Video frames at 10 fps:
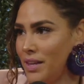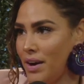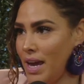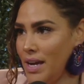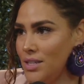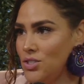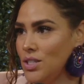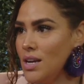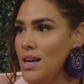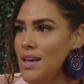their age.
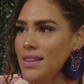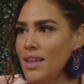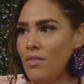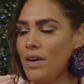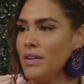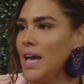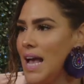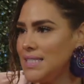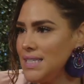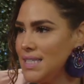Mm. They're very
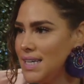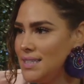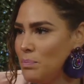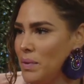hesitant mm-hmm.